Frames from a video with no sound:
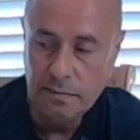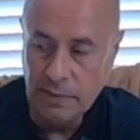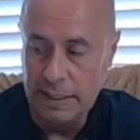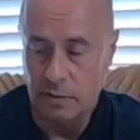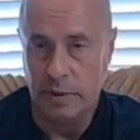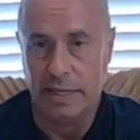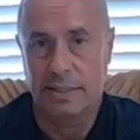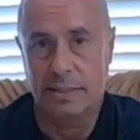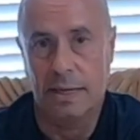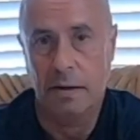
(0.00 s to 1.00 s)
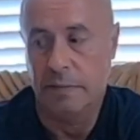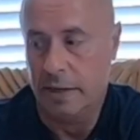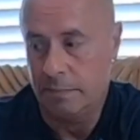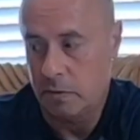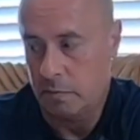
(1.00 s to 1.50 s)
is when I stop and I
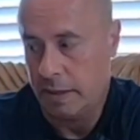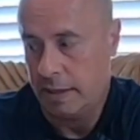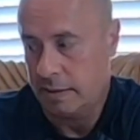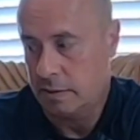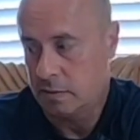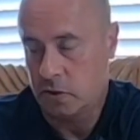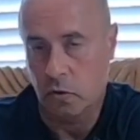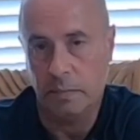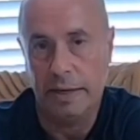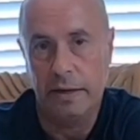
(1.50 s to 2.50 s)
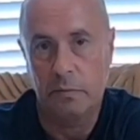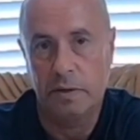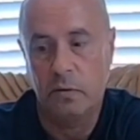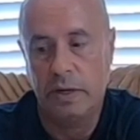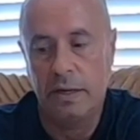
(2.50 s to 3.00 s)
store my helmet
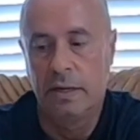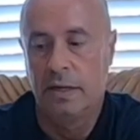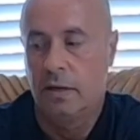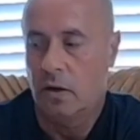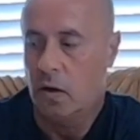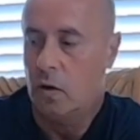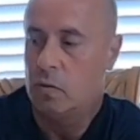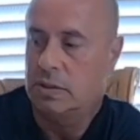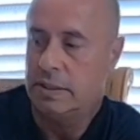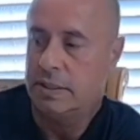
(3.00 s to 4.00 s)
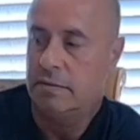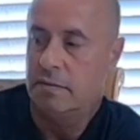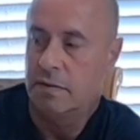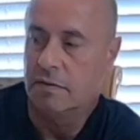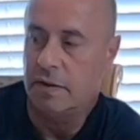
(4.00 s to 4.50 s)
away, always leave
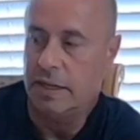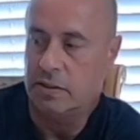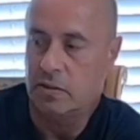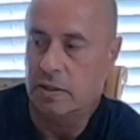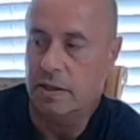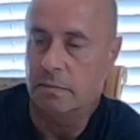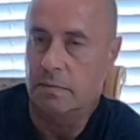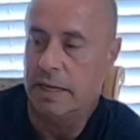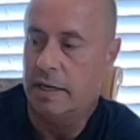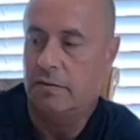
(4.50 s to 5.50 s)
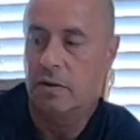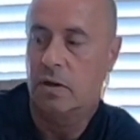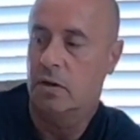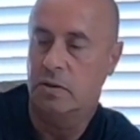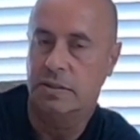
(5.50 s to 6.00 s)
the visor up. I never
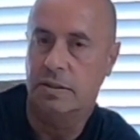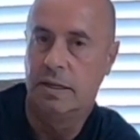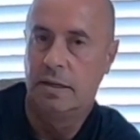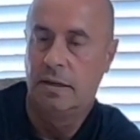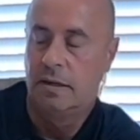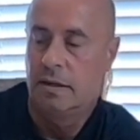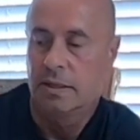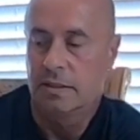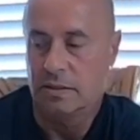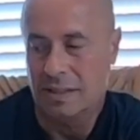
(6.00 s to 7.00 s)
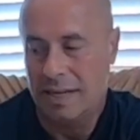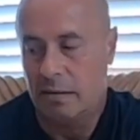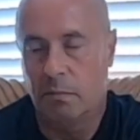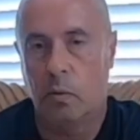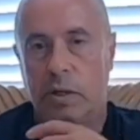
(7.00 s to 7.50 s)
close it, because there's a lot
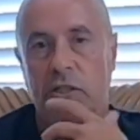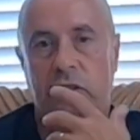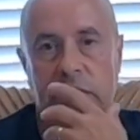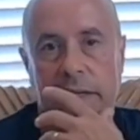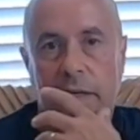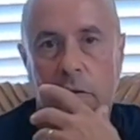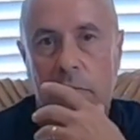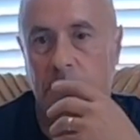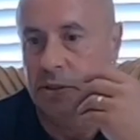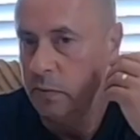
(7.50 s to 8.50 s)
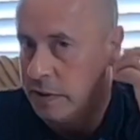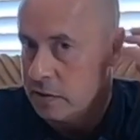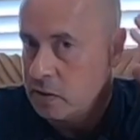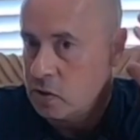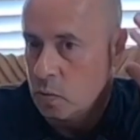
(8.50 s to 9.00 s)
of moisture in the helmet between your
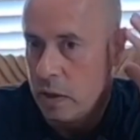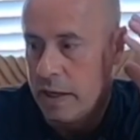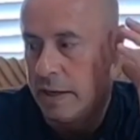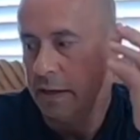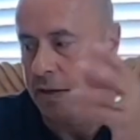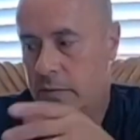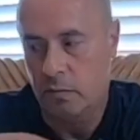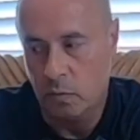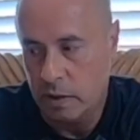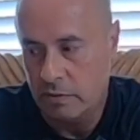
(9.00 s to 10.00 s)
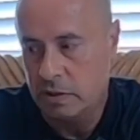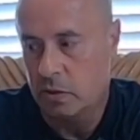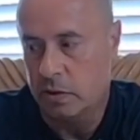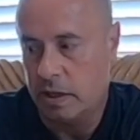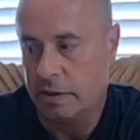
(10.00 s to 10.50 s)
sweat and whatever's
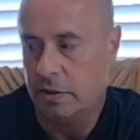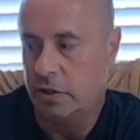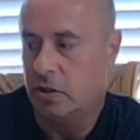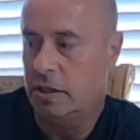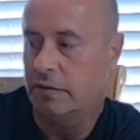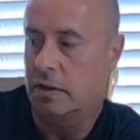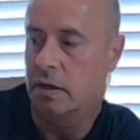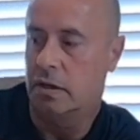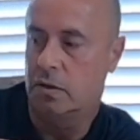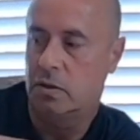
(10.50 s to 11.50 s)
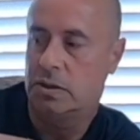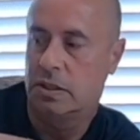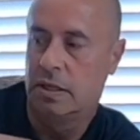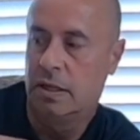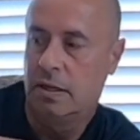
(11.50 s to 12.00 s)
going on in there. You leave it
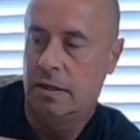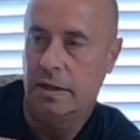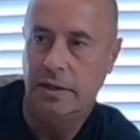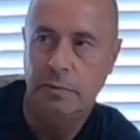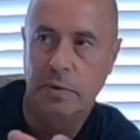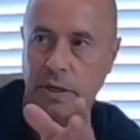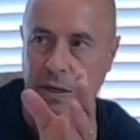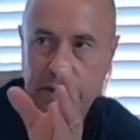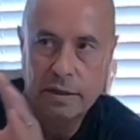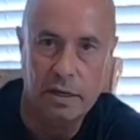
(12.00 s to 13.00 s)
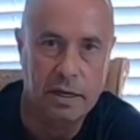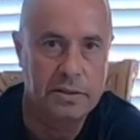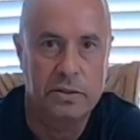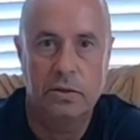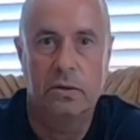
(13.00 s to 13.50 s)
closed, and you put it in a
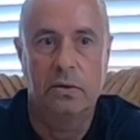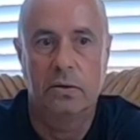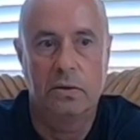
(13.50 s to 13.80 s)
closet or